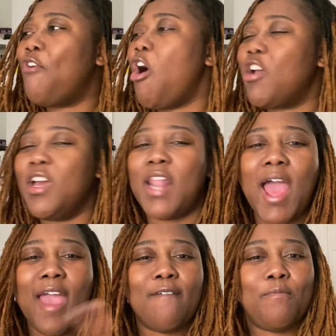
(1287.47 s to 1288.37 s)
far could I
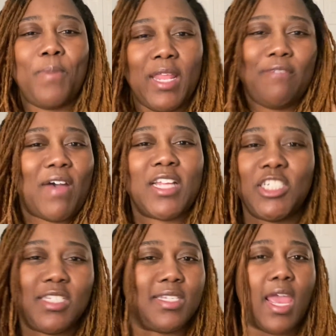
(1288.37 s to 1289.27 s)
have been if I
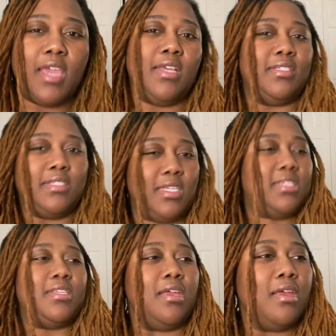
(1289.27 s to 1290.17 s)
just stayed
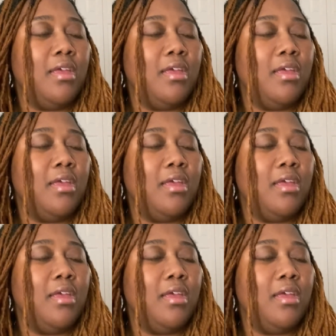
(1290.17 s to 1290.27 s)
consistent?